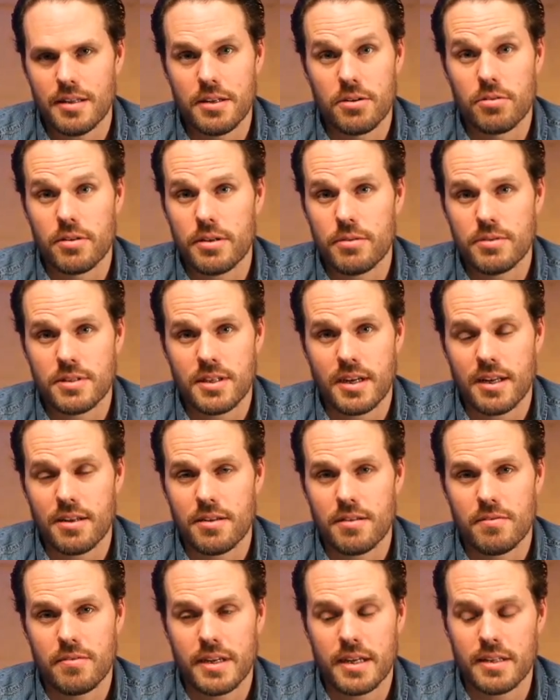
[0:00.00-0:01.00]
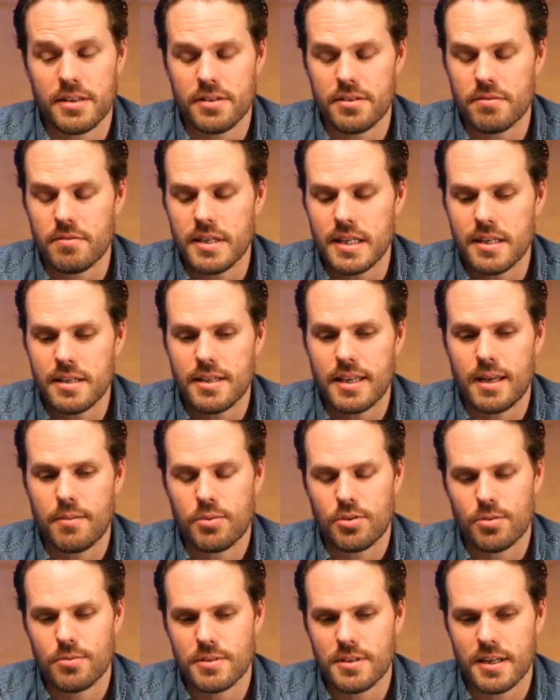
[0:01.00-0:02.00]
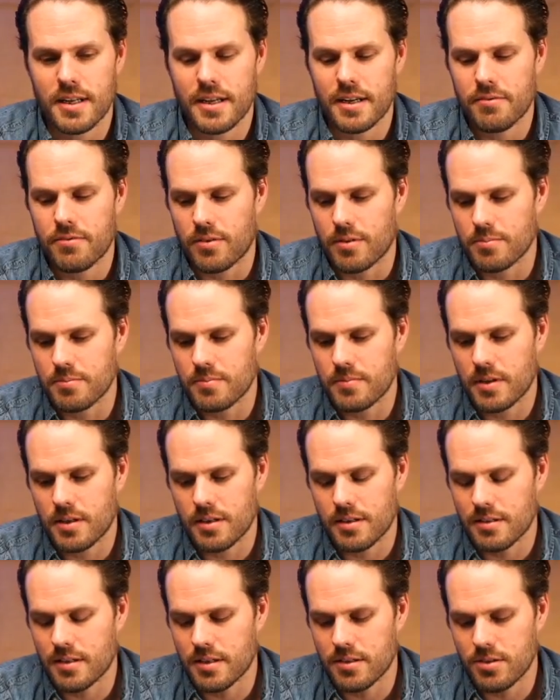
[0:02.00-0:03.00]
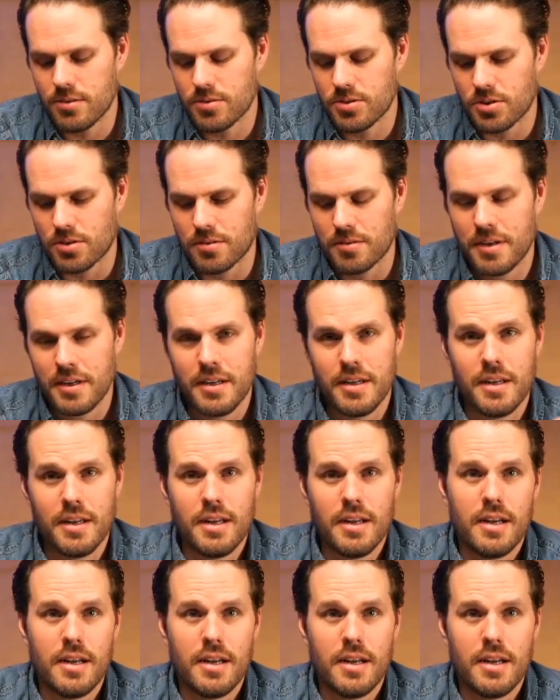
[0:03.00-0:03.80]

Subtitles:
Literally, it was the leak came through today from a user.